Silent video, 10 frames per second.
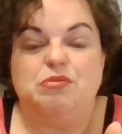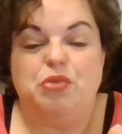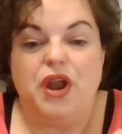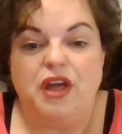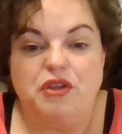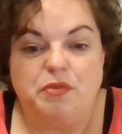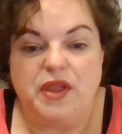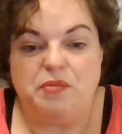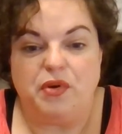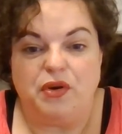what other
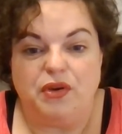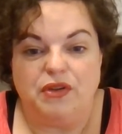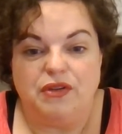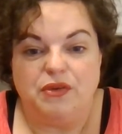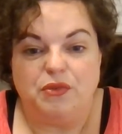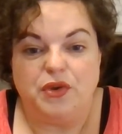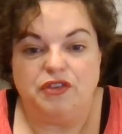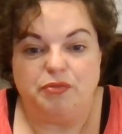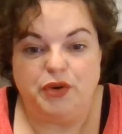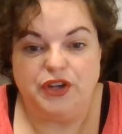people would
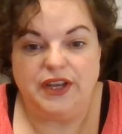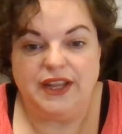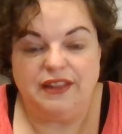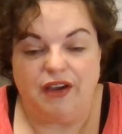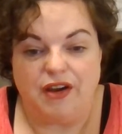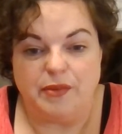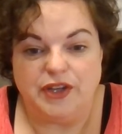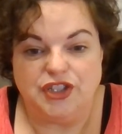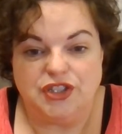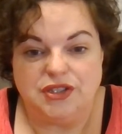have put in the
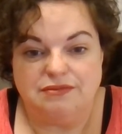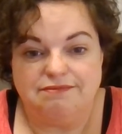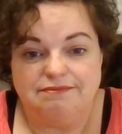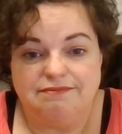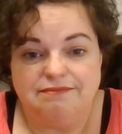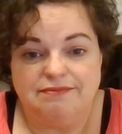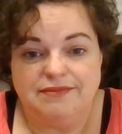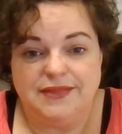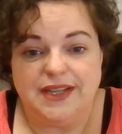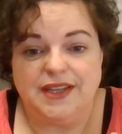garbage.
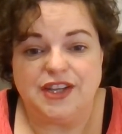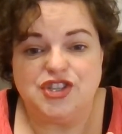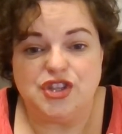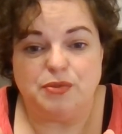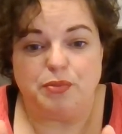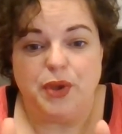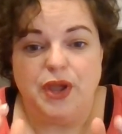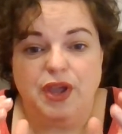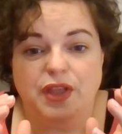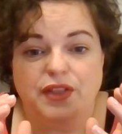He touched the,
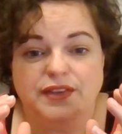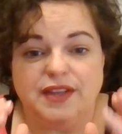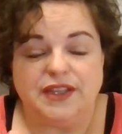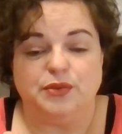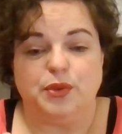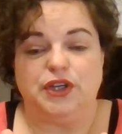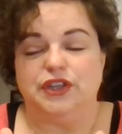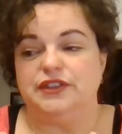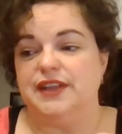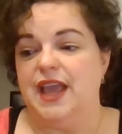the sex
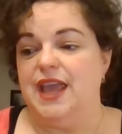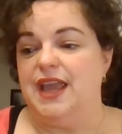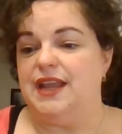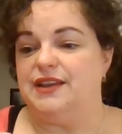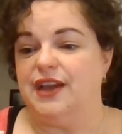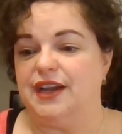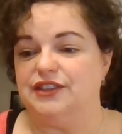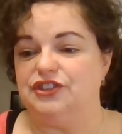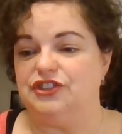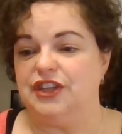workers, he
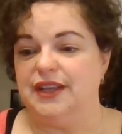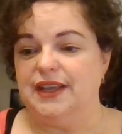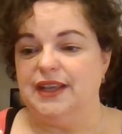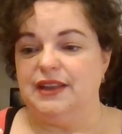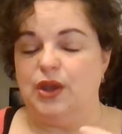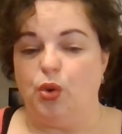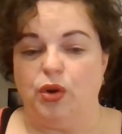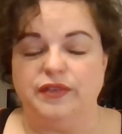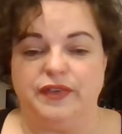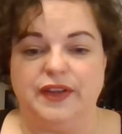touched the
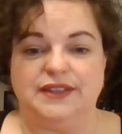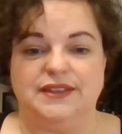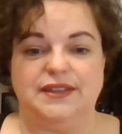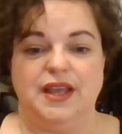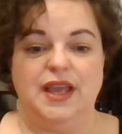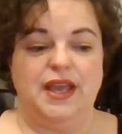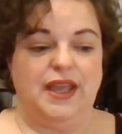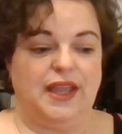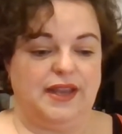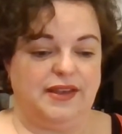orphans,
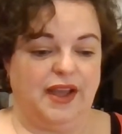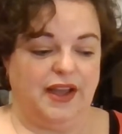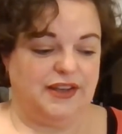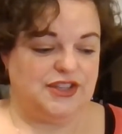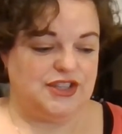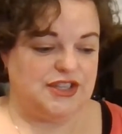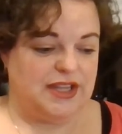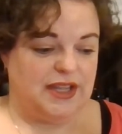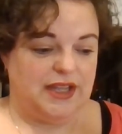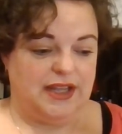he touched
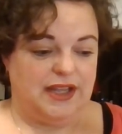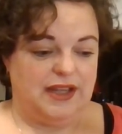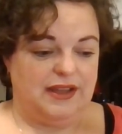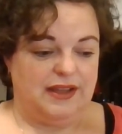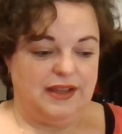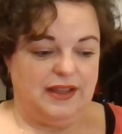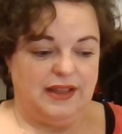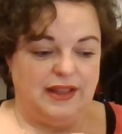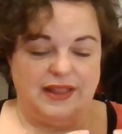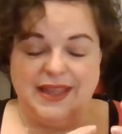
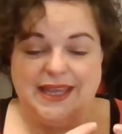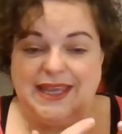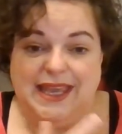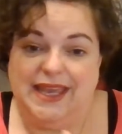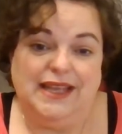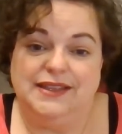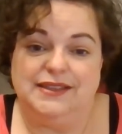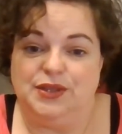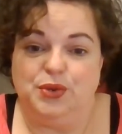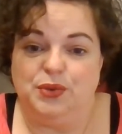the
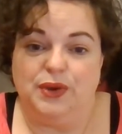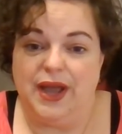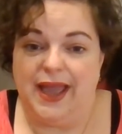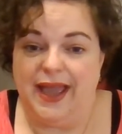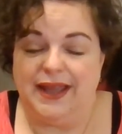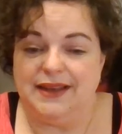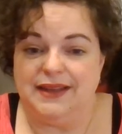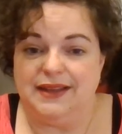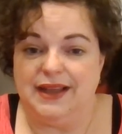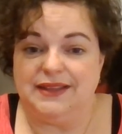kids who had
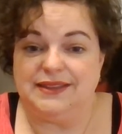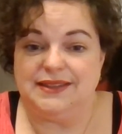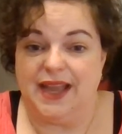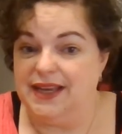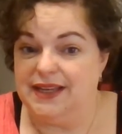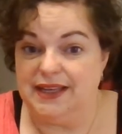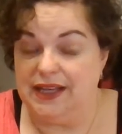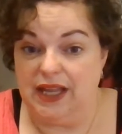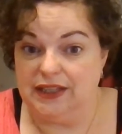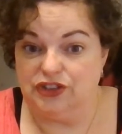a tiny
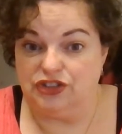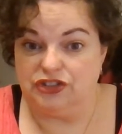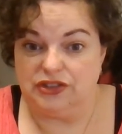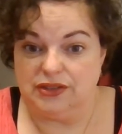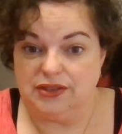little lunch.